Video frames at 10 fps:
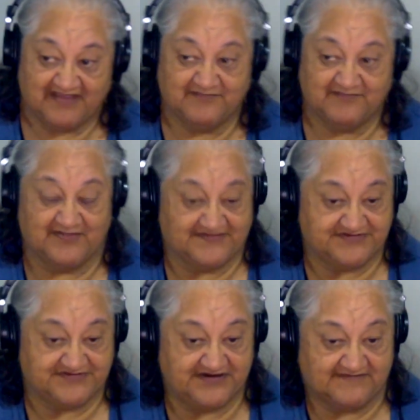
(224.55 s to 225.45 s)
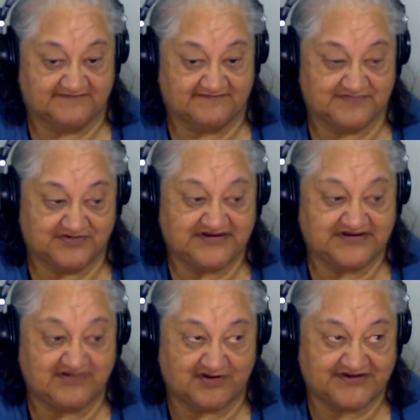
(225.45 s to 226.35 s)
for this year,
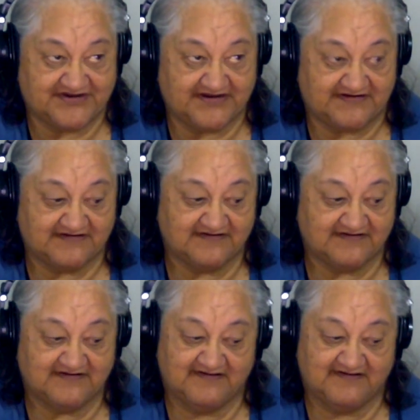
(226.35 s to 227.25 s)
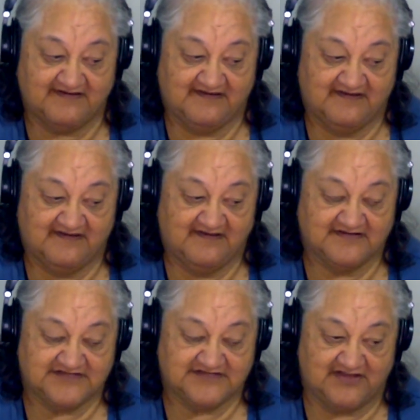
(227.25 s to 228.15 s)
2019.
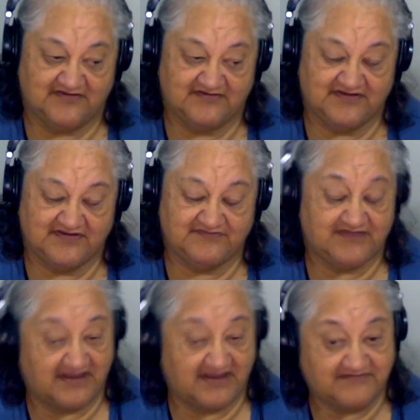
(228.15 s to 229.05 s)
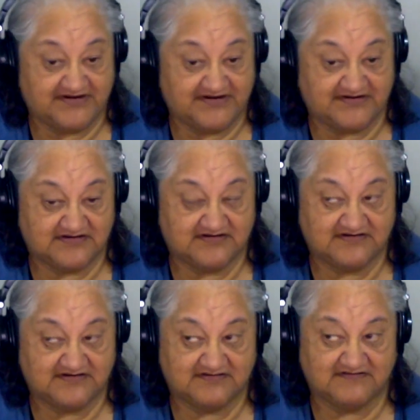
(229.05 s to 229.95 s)
So if you haven't,
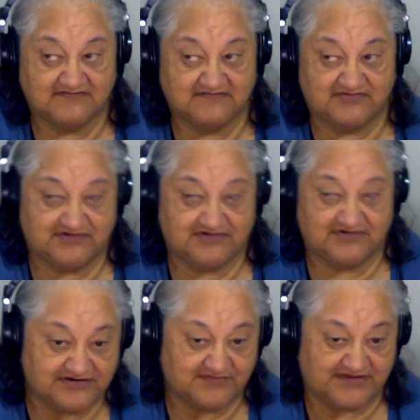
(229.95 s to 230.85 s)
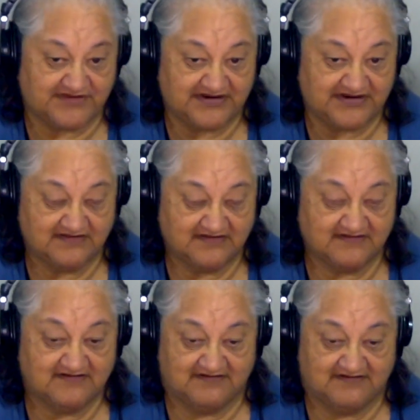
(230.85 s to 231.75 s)
you need to be
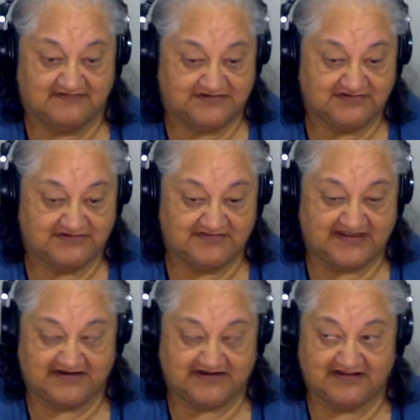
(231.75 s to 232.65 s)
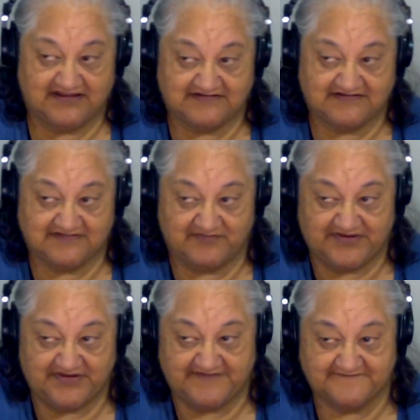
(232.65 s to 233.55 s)
doing that
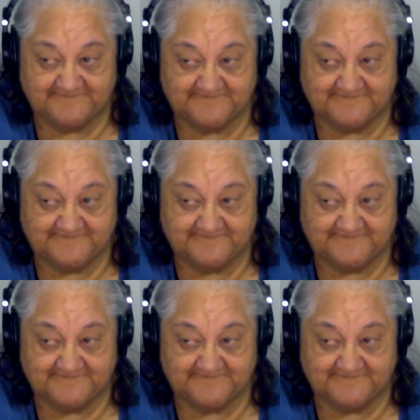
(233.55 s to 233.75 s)
ASAP.